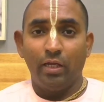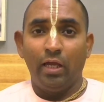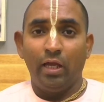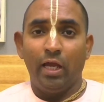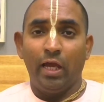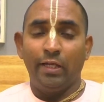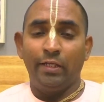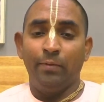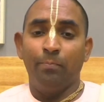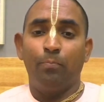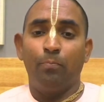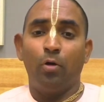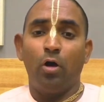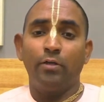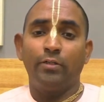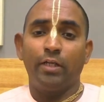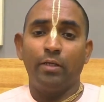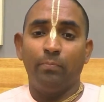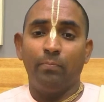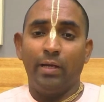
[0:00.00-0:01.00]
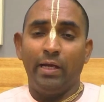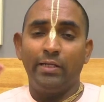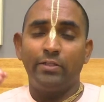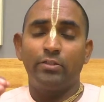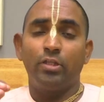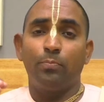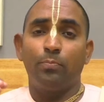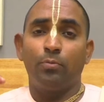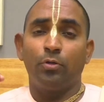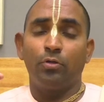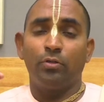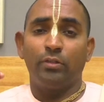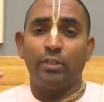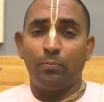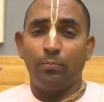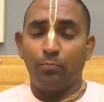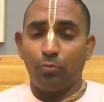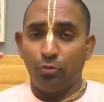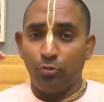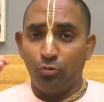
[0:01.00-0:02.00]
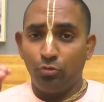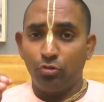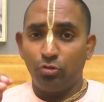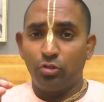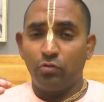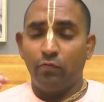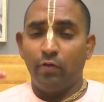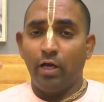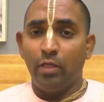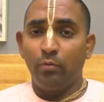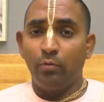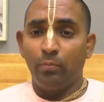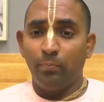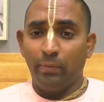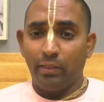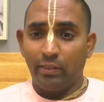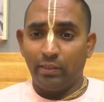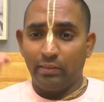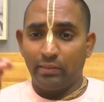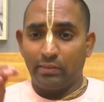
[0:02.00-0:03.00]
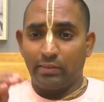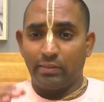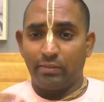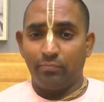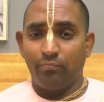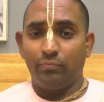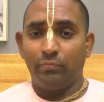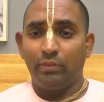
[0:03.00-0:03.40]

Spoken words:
and important mines that produce valuable minerals,